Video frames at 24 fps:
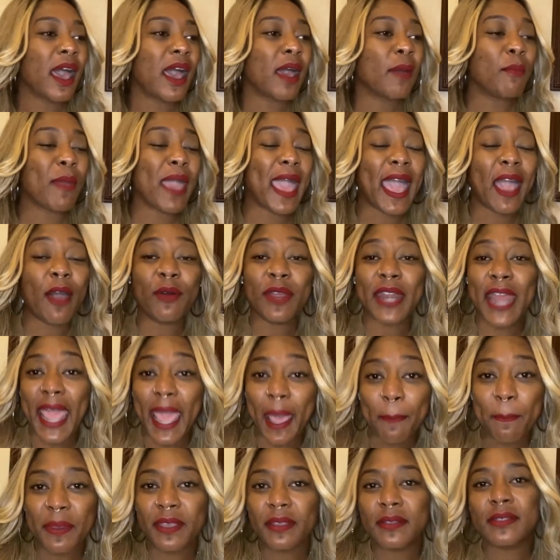um, how it
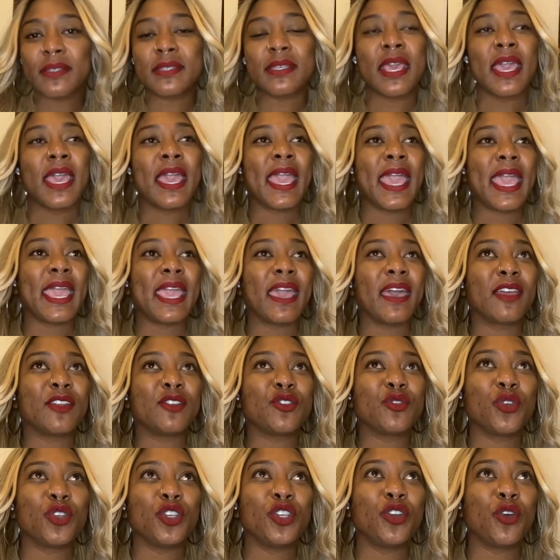happens and
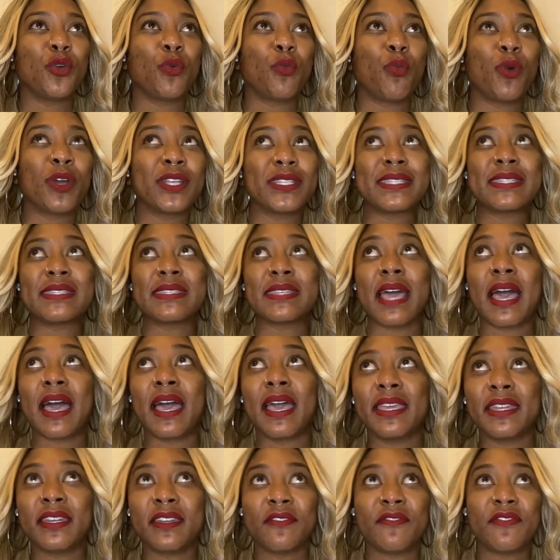you know what
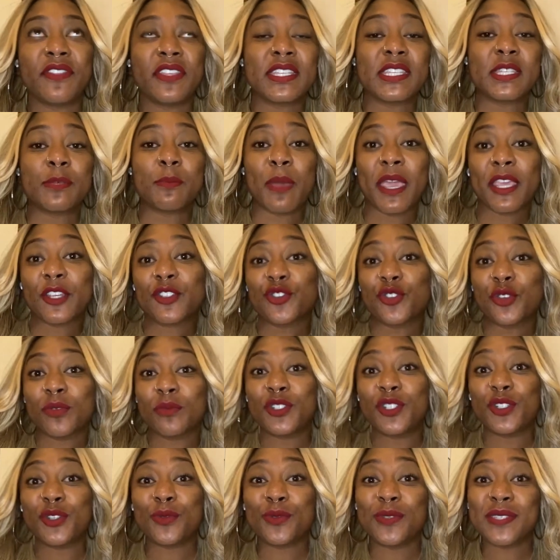side of the spectrum
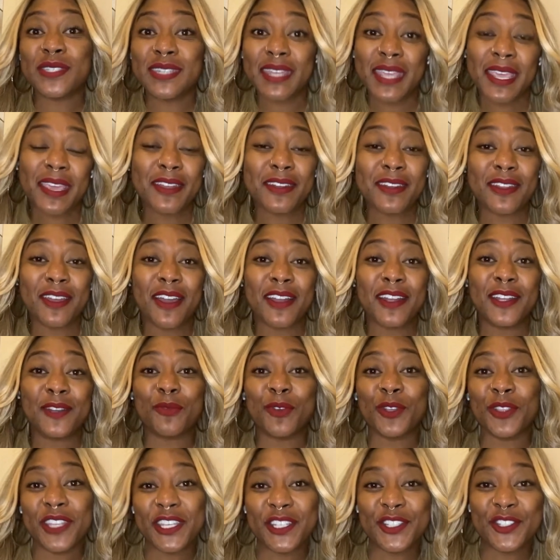do you stand on in
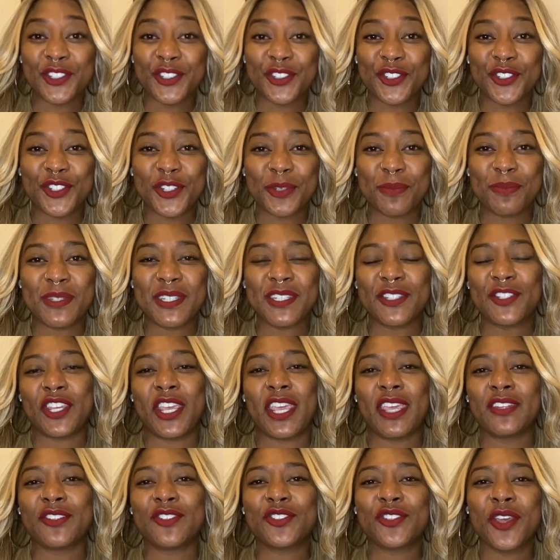relationship to
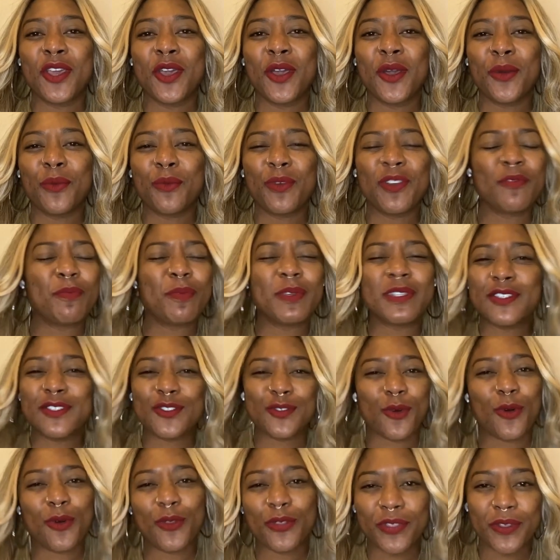change we've been
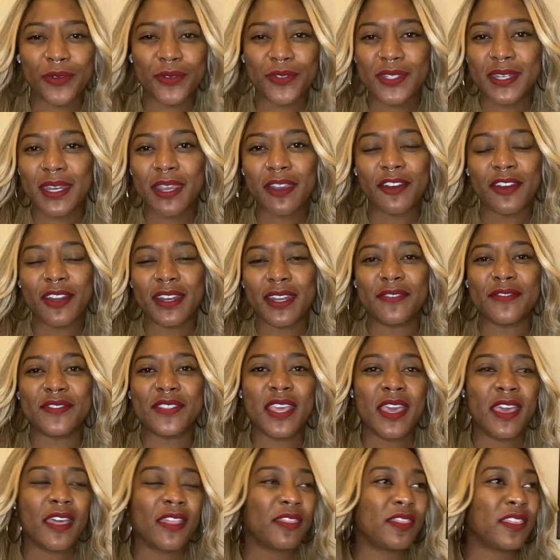sold those narratives
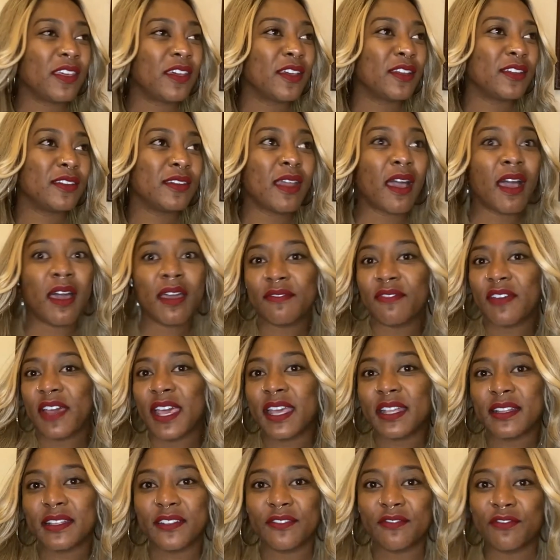the
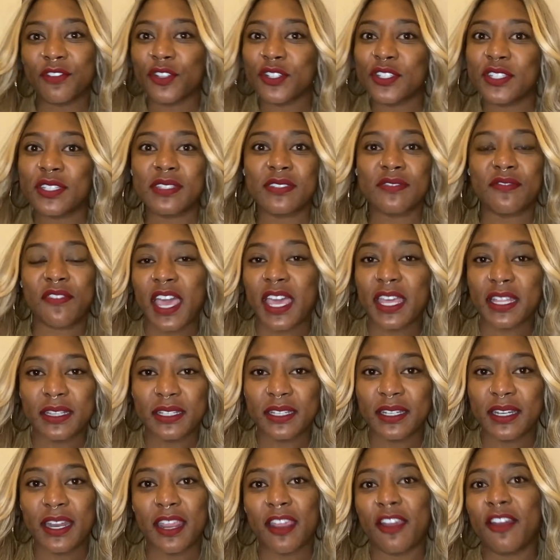nonviolent versus
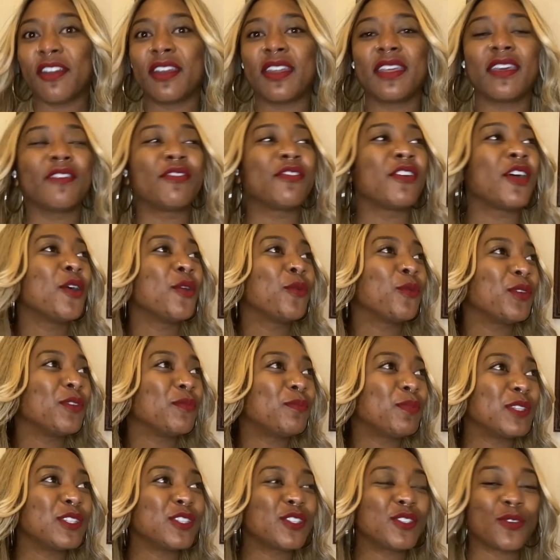violent narrative we've
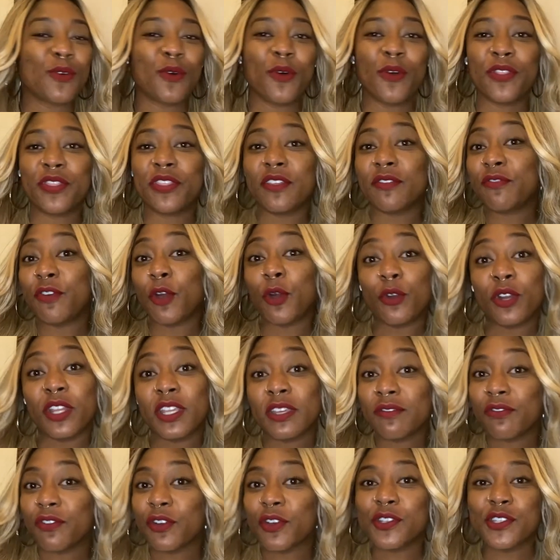been sold the
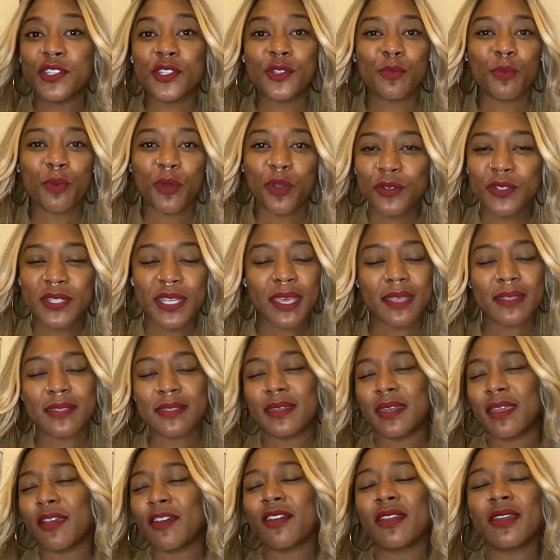voting versus protest
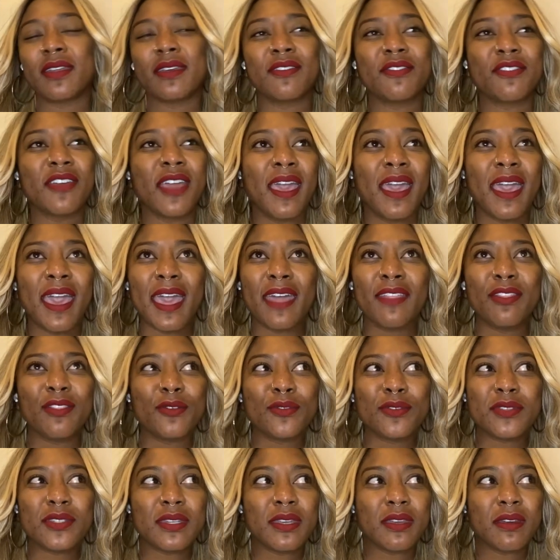narrative and
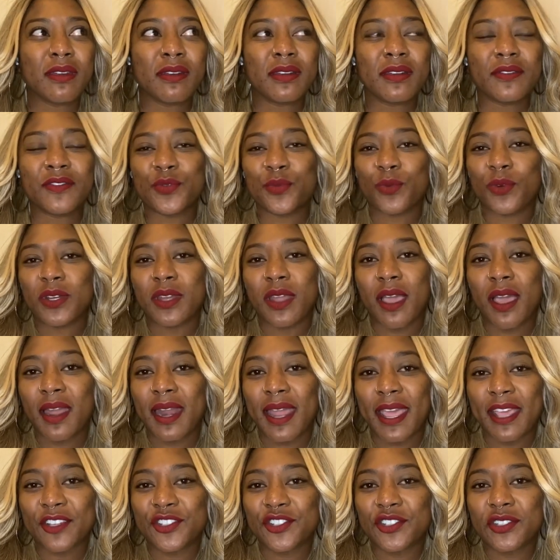those narratives were not
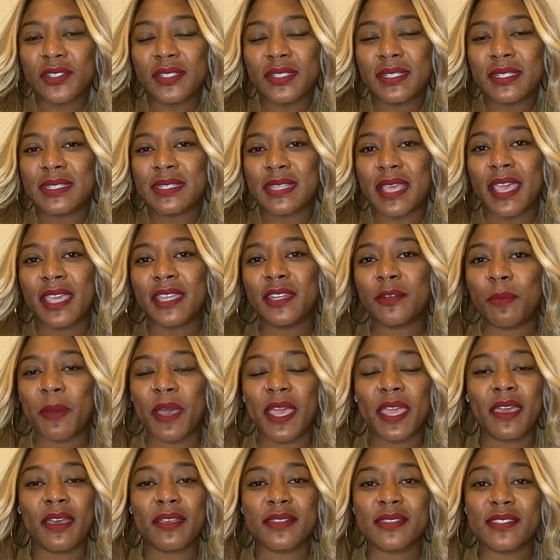actually designed by
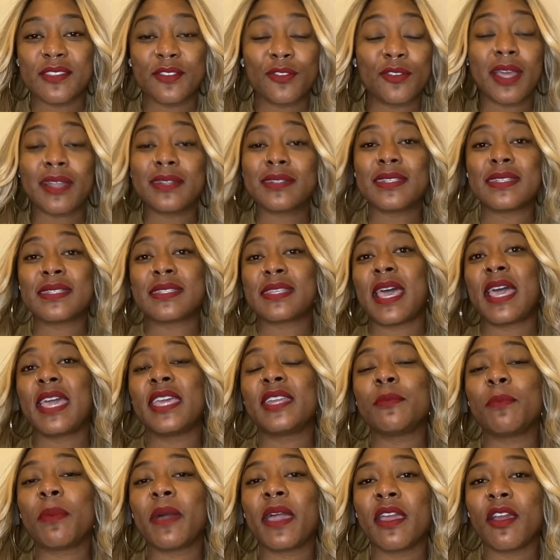us they're not
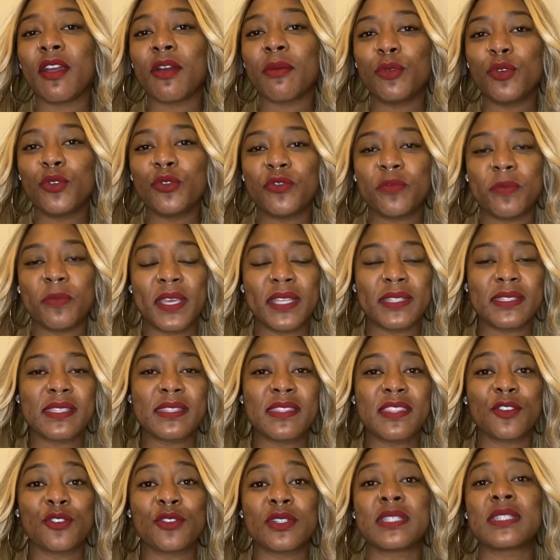designed by our movements
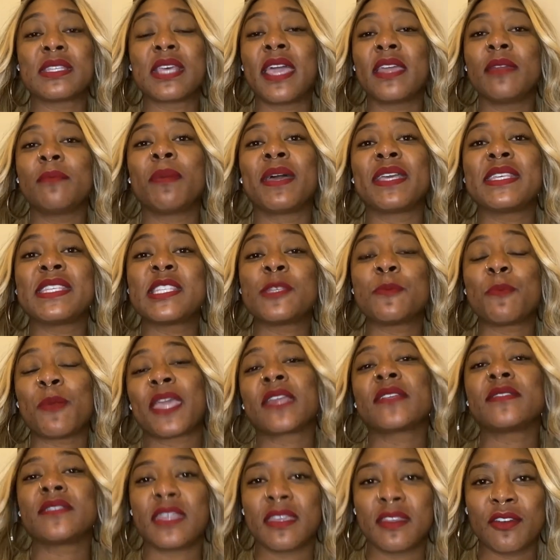they're designed by
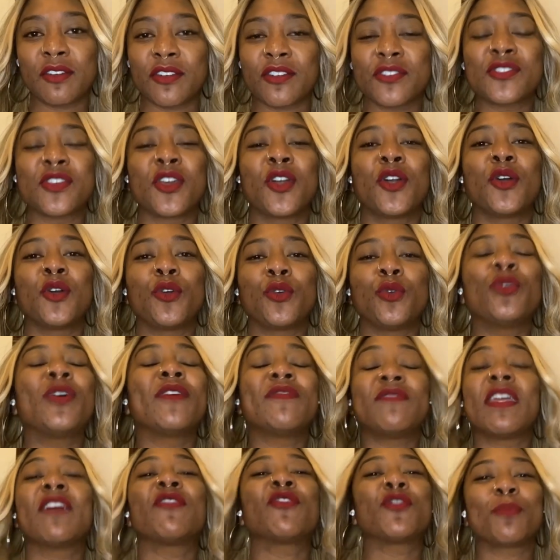spectators who have
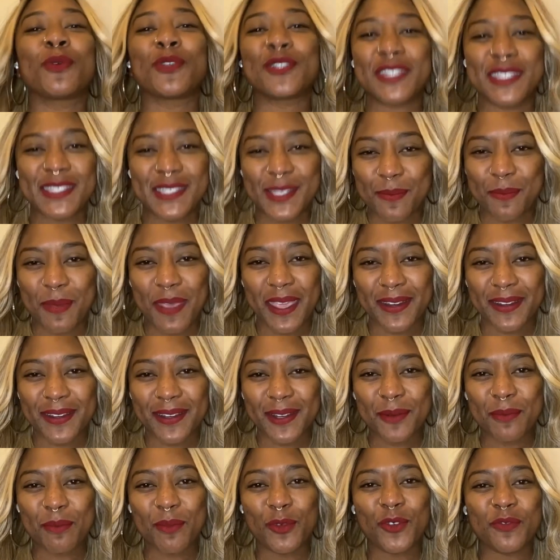never participated
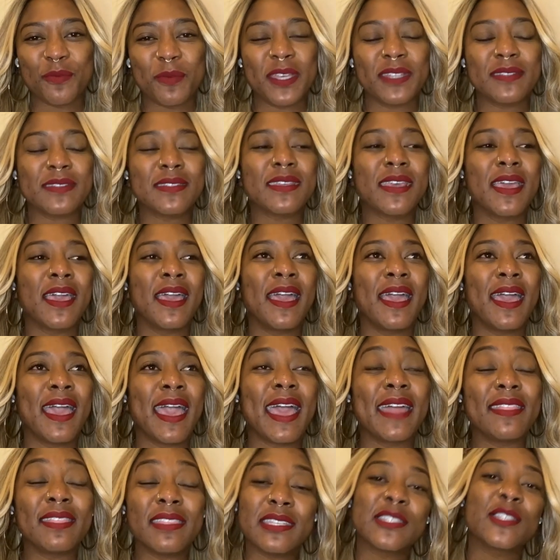in movements.
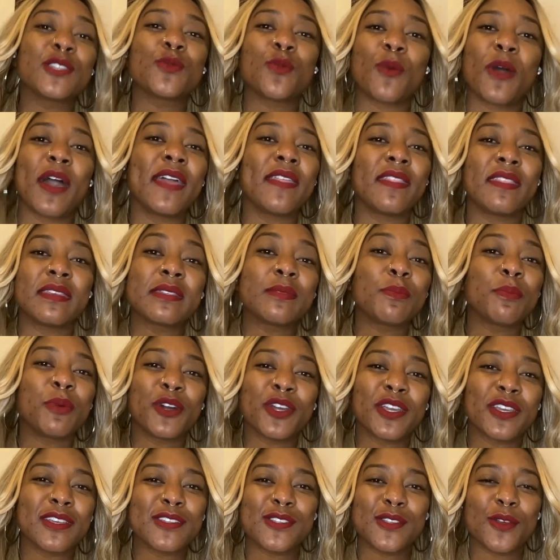And this is why this
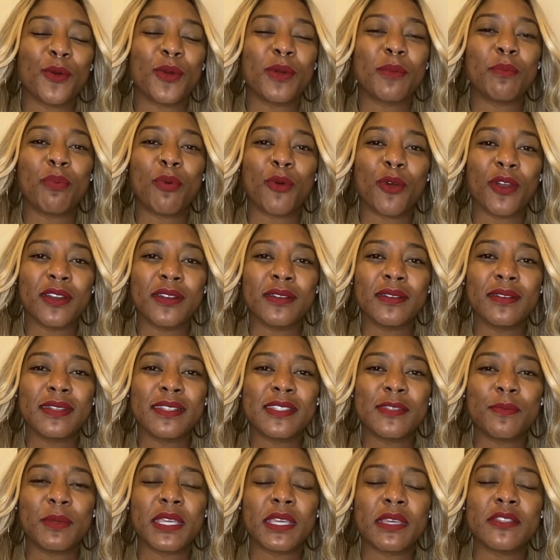book is so important
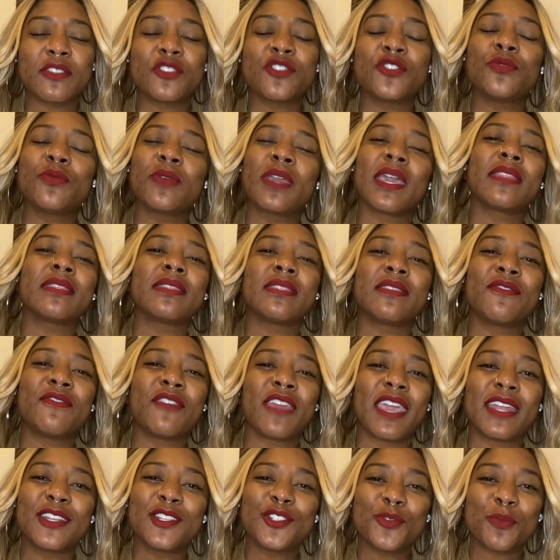is because you get the
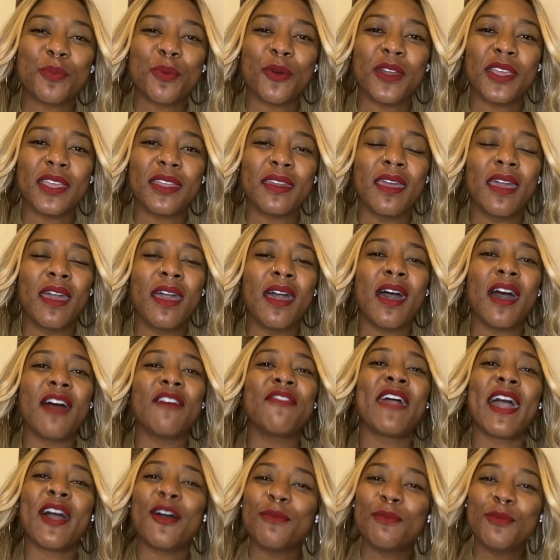vantage point of
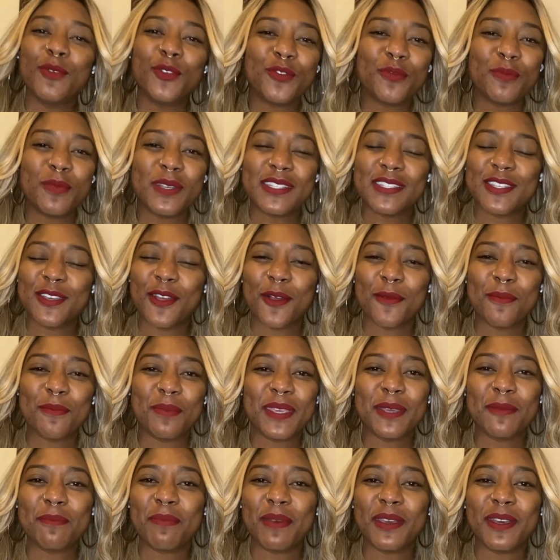how movements are
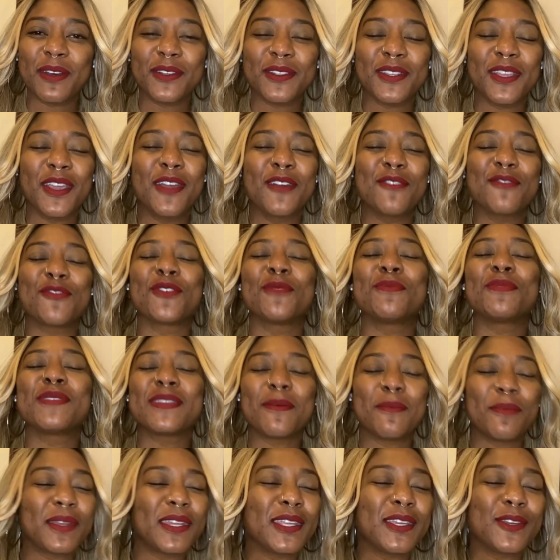being built from
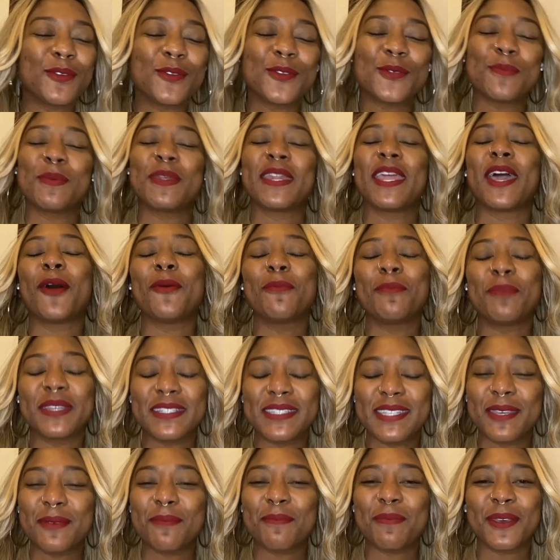somebody who's been helping
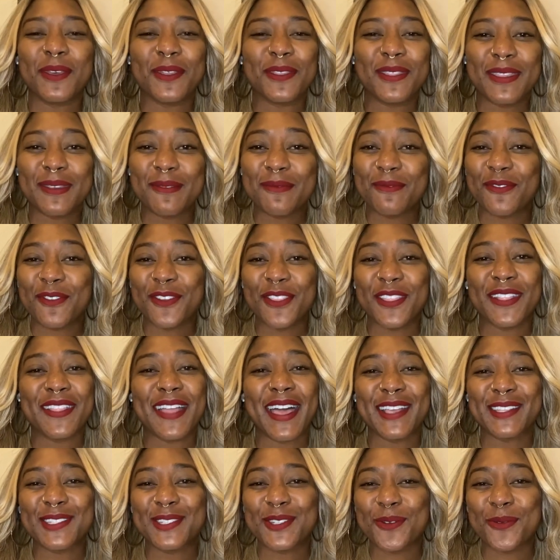to build them for the
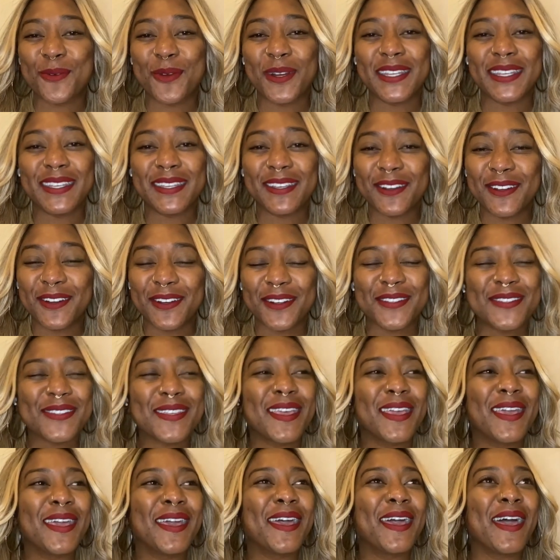last 20 years.
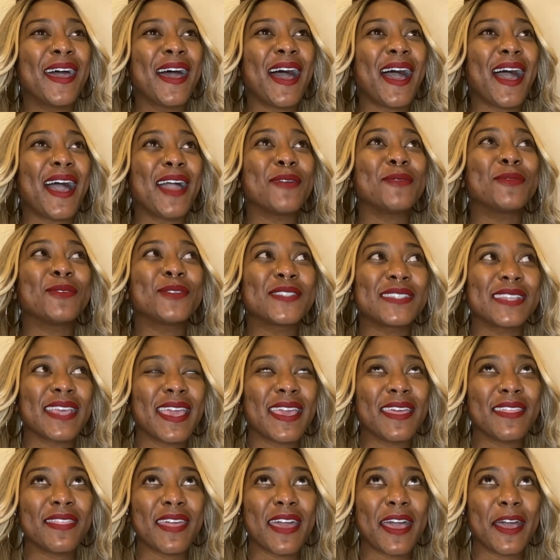I will
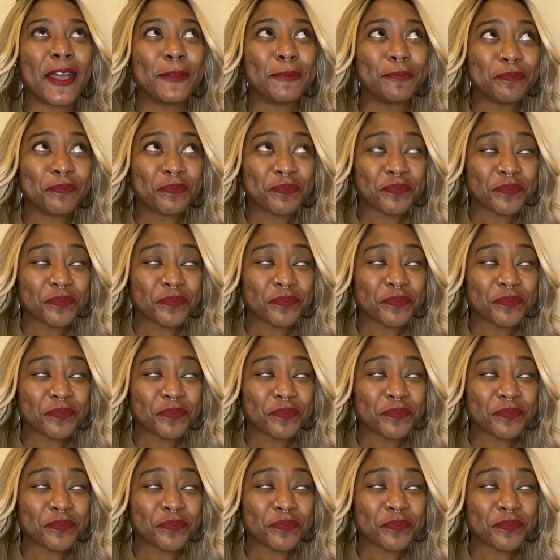say that,